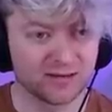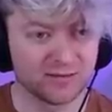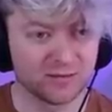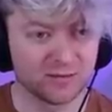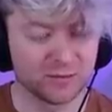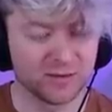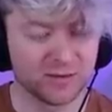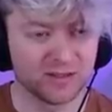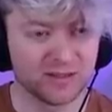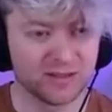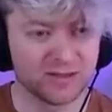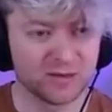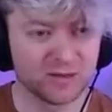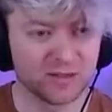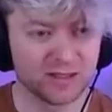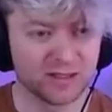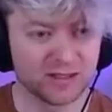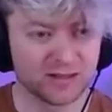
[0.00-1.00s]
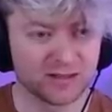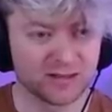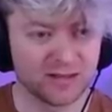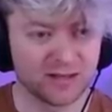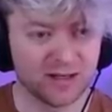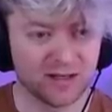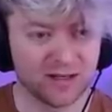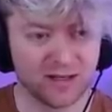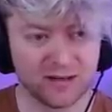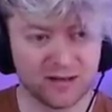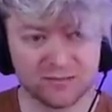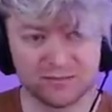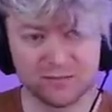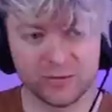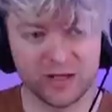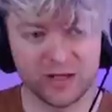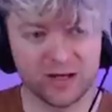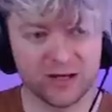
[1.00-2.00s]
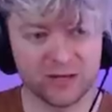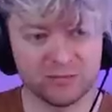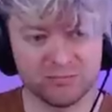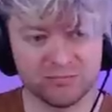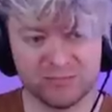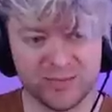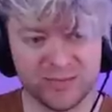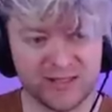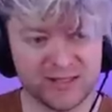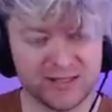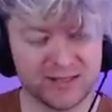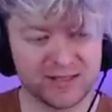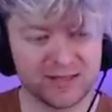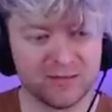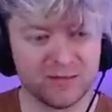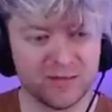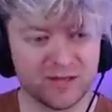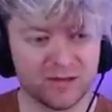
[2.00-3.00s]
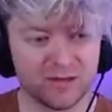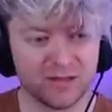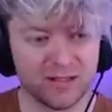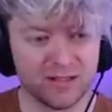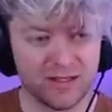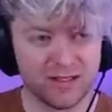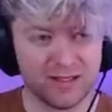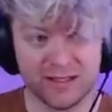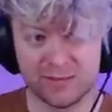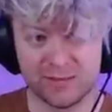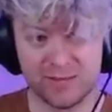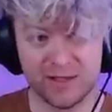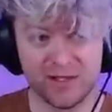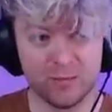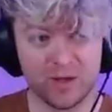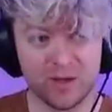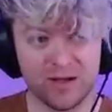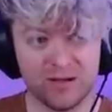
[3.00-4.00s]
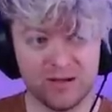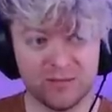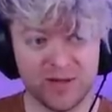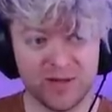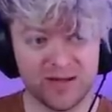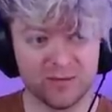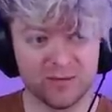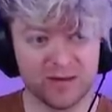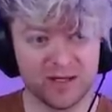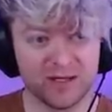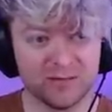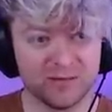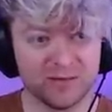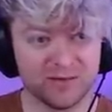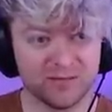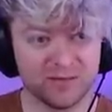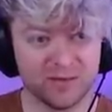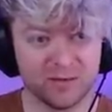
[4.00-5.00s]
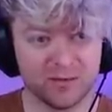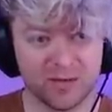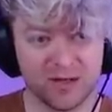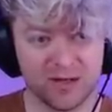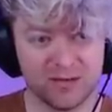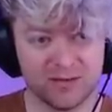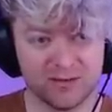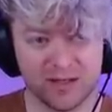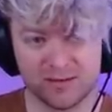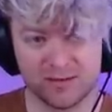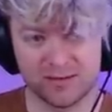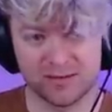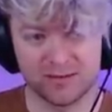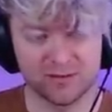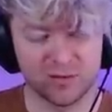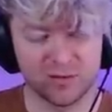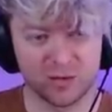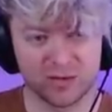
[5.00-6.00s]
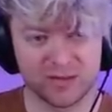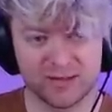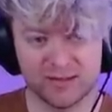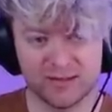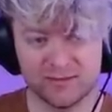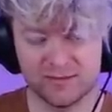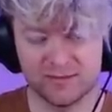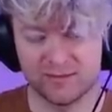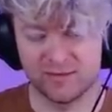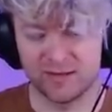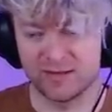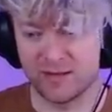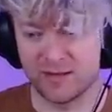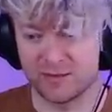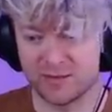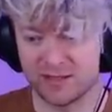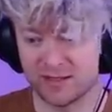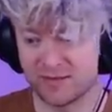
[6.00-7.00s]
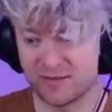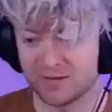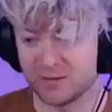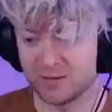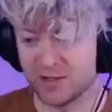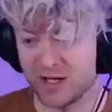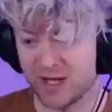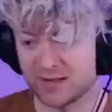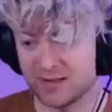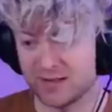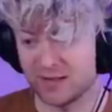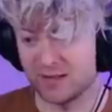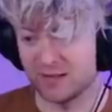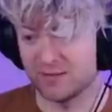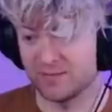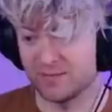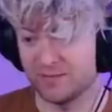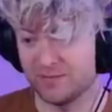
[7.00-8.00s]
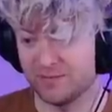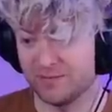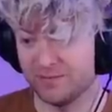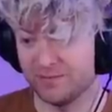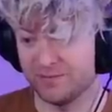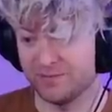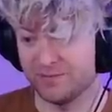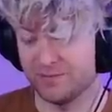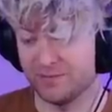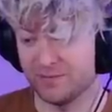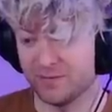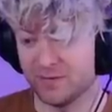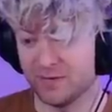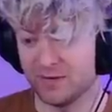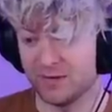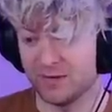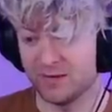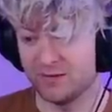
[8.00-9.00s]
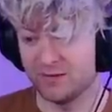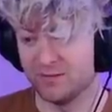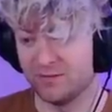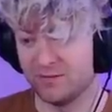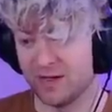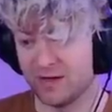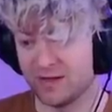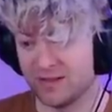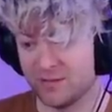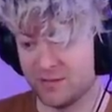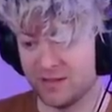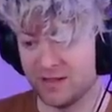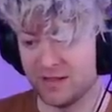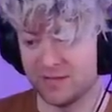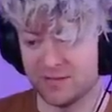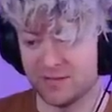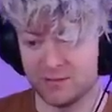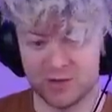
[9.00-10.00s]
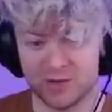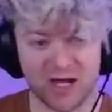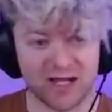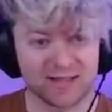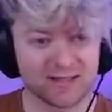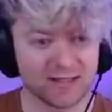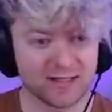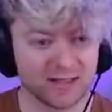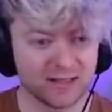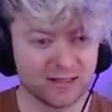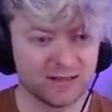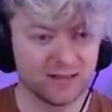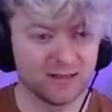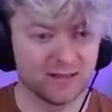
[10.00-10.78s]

What are we gonna do here? Uh, we got our pieces in the middle. He's playing well, by the way. Playing very well. I mean, of course, it's very tempting to give some checks here. Very tempting to give some checks here.